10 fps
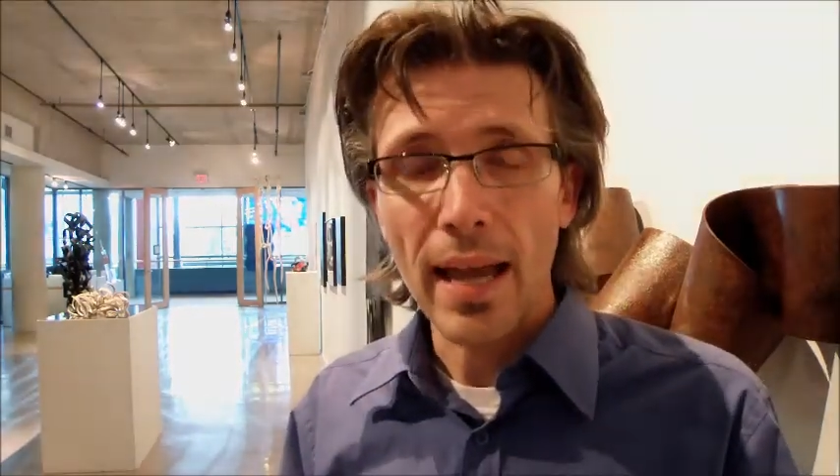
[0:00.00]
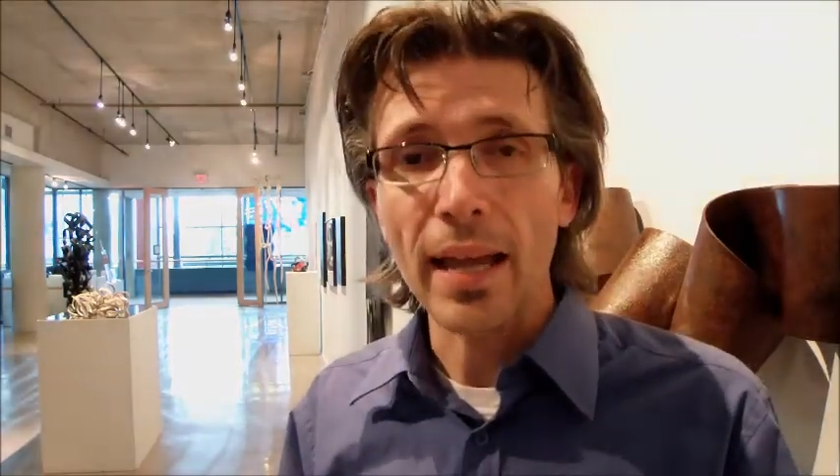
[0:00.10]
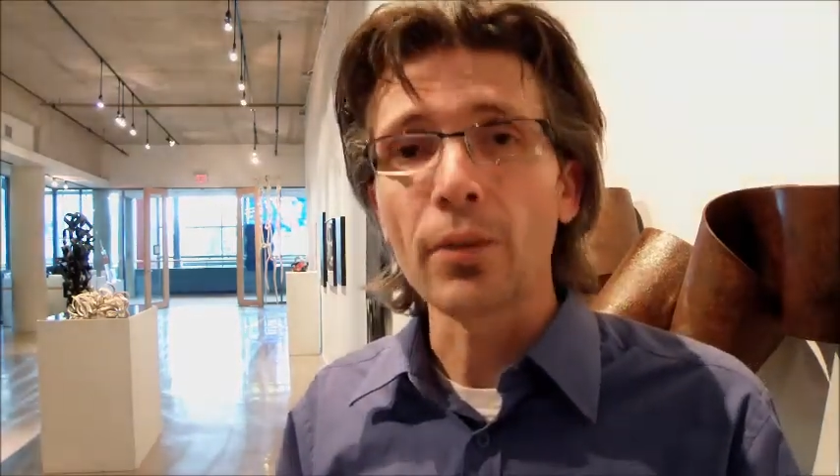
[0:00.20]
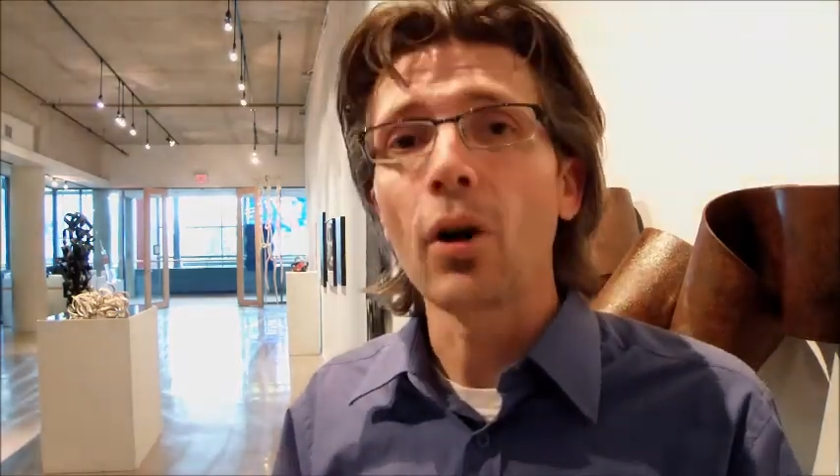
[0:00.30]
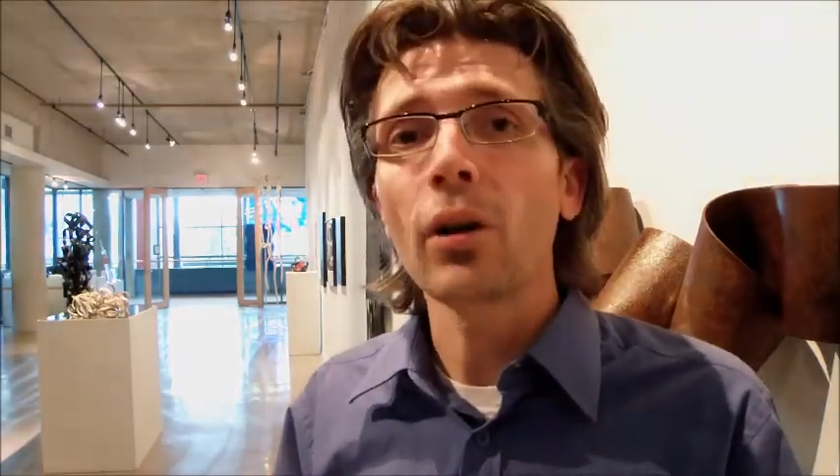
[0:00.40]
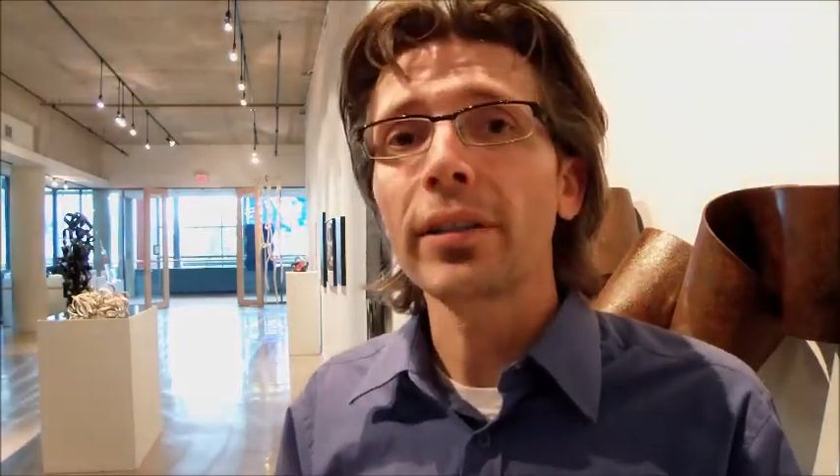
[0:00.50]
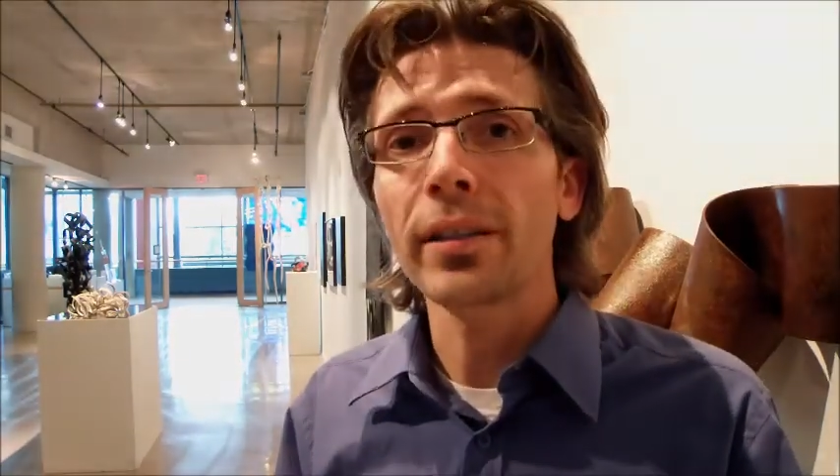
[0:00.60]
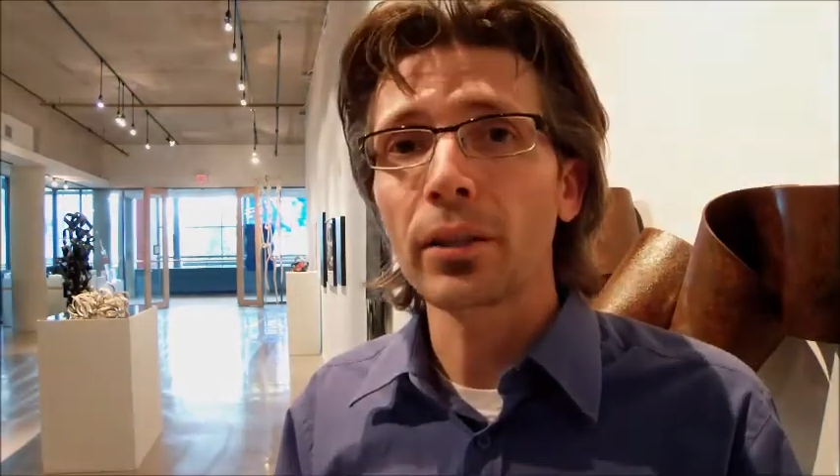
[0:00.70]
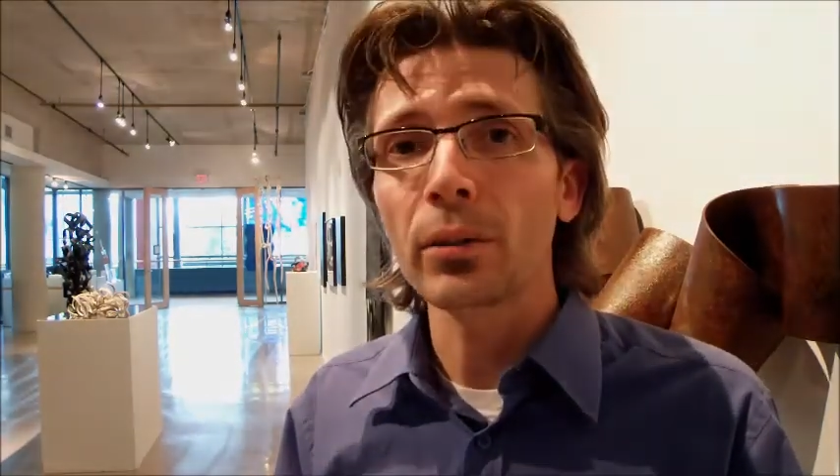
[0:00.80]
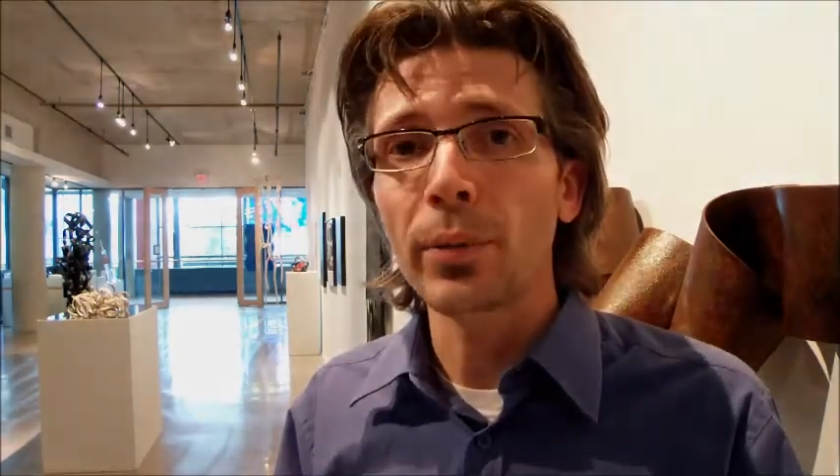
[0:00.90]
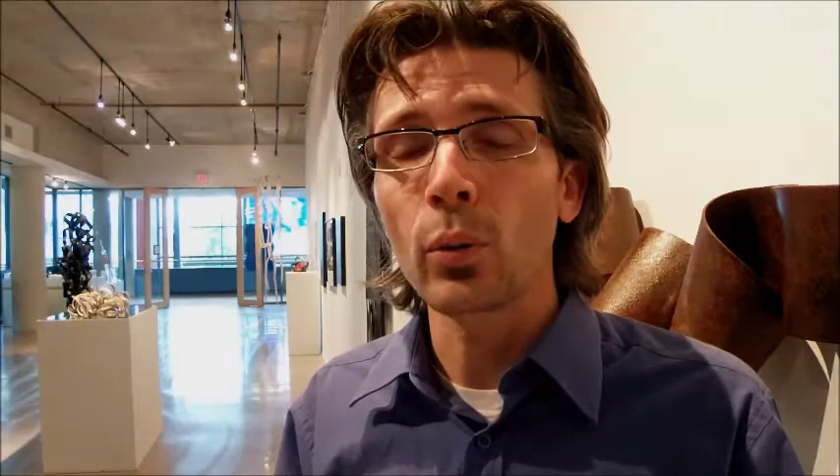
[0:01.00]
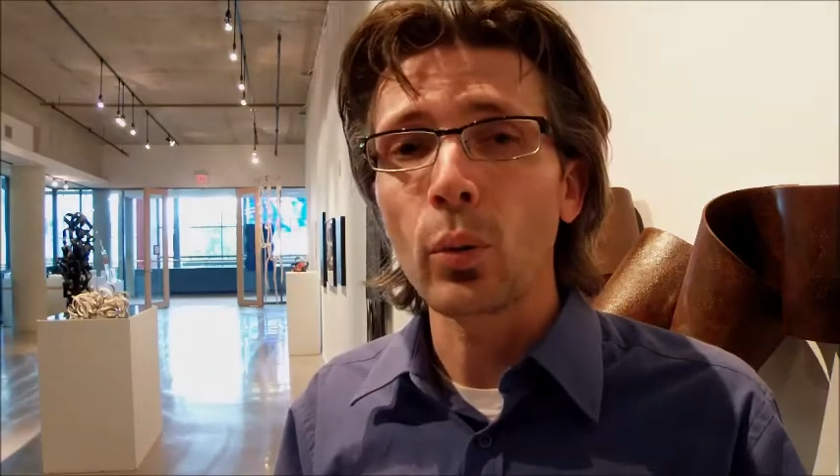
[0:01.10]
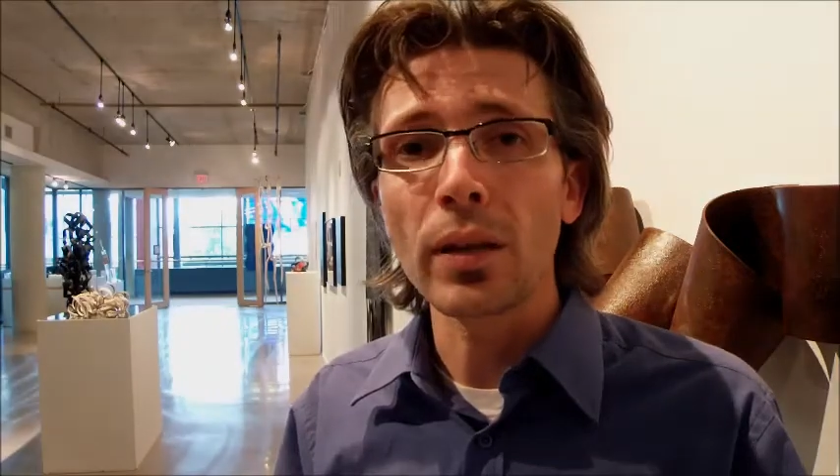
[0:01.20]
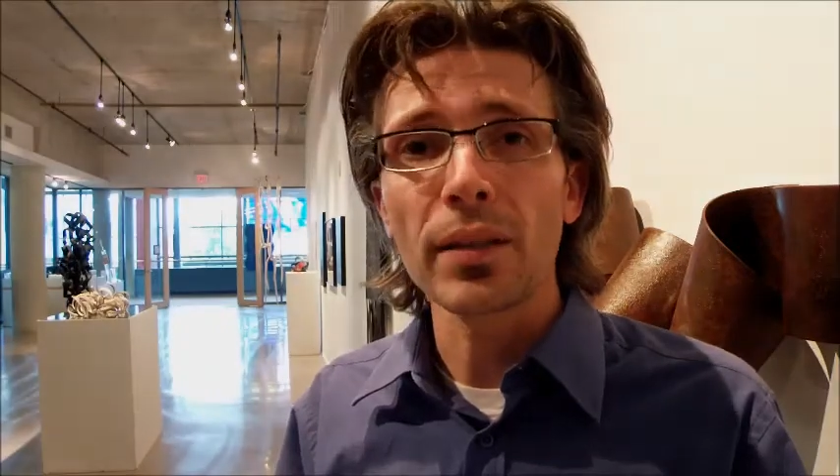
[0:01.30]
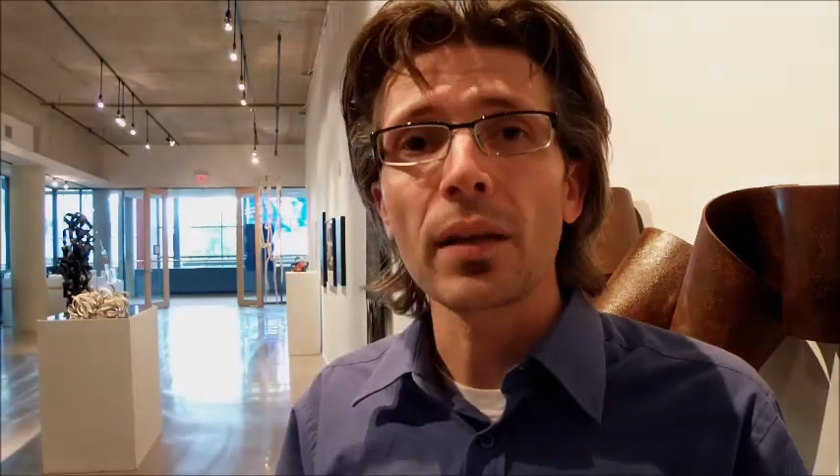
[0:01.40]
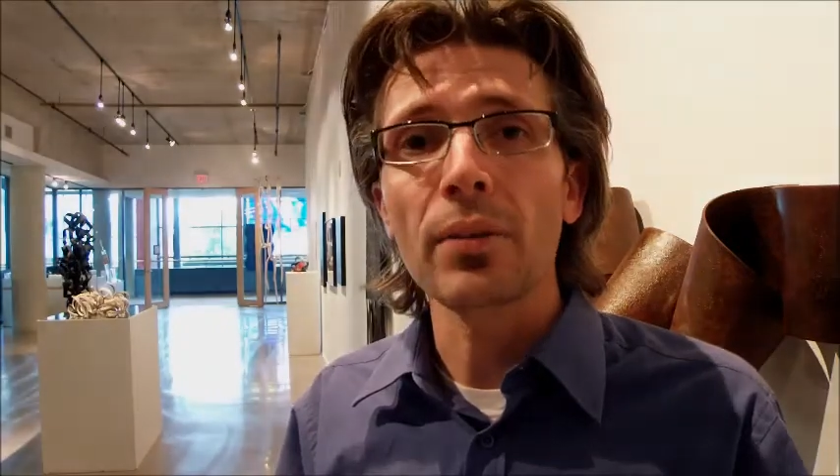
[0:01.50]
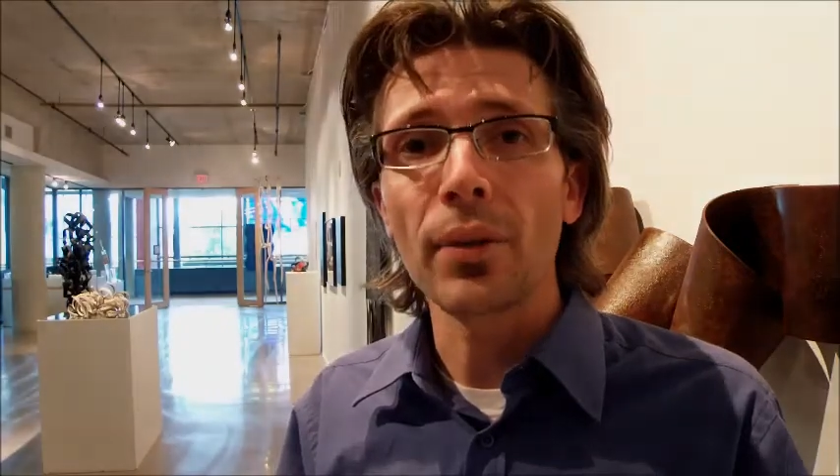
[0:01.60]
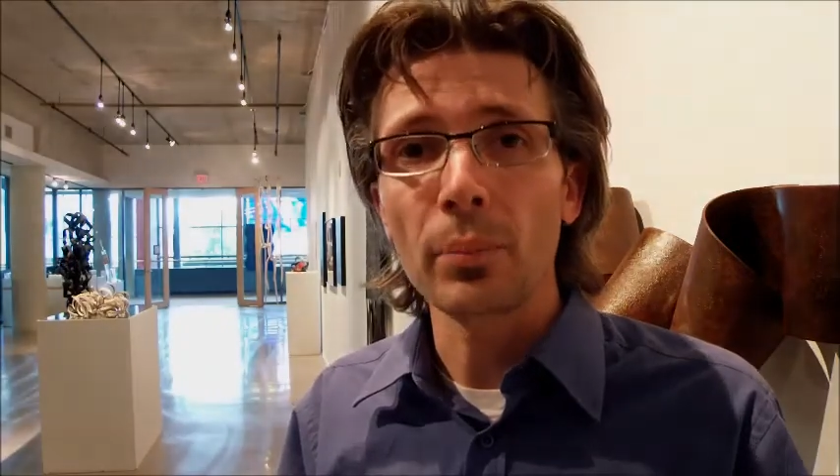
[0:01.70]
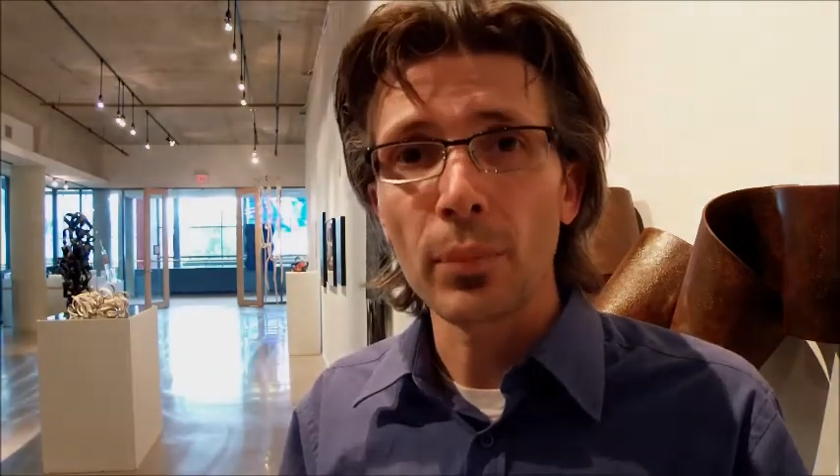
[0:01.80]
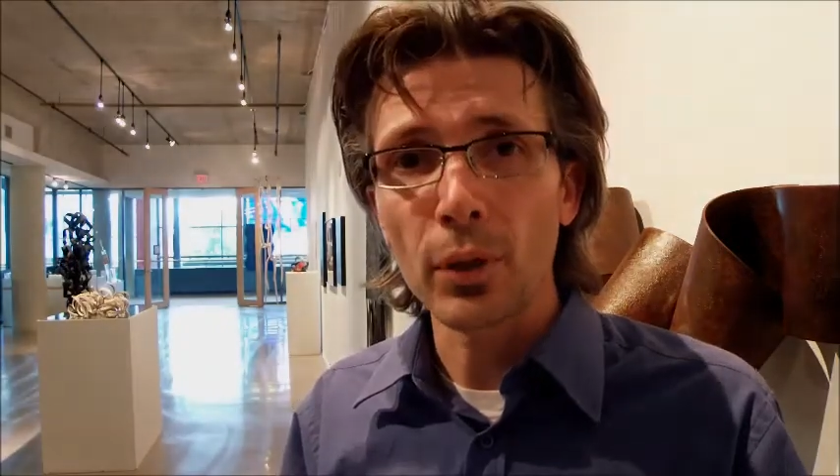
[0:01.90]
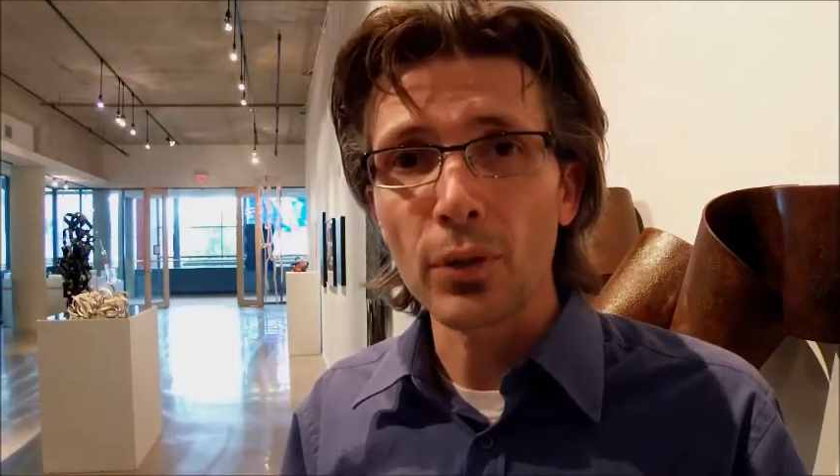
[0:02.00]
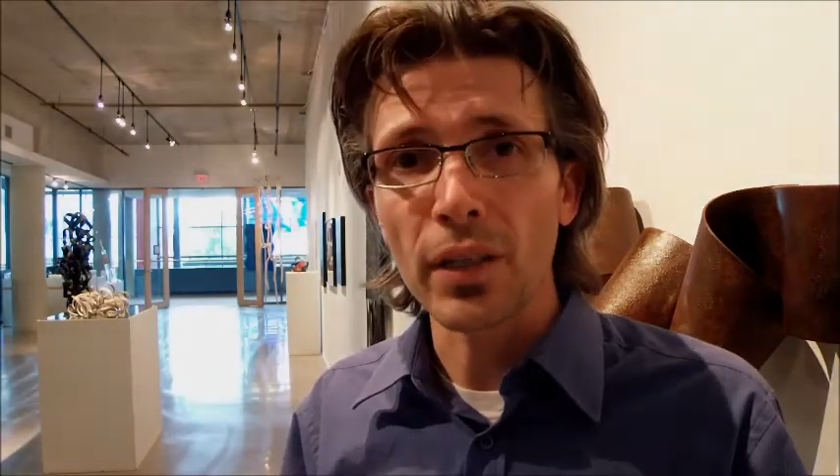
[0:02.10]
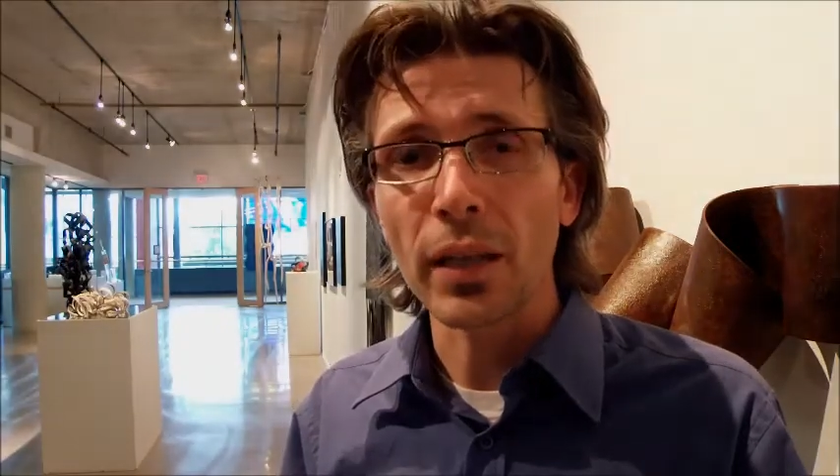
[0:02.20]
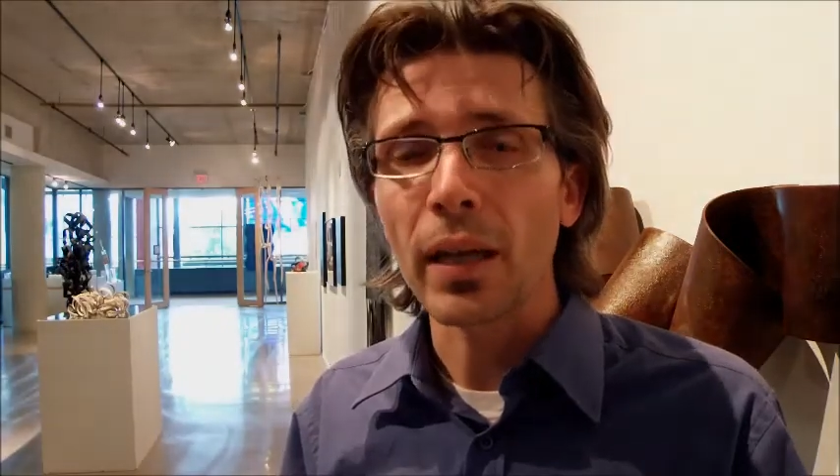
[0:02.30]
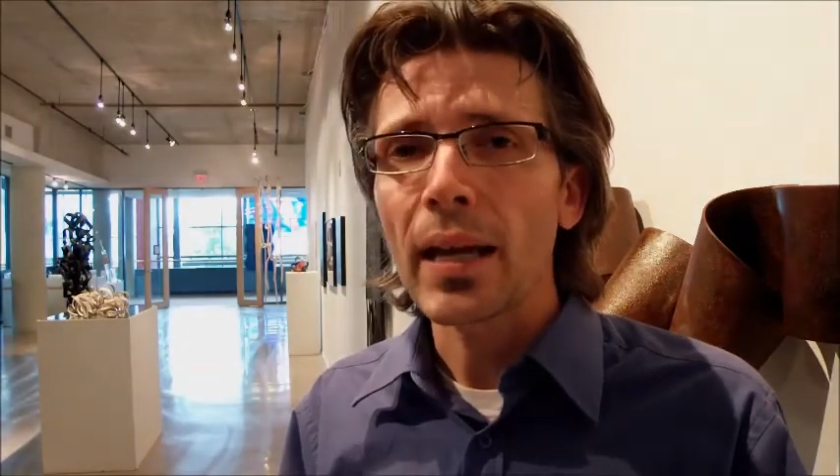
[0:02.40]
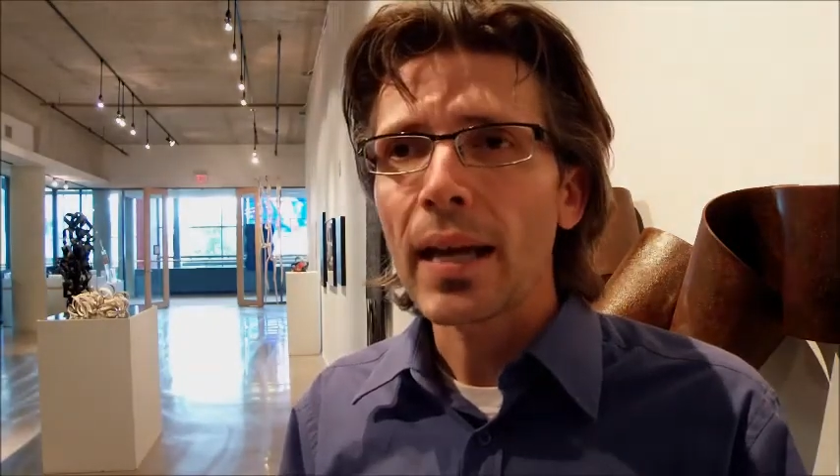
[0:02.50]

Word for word: And all he cared about was the music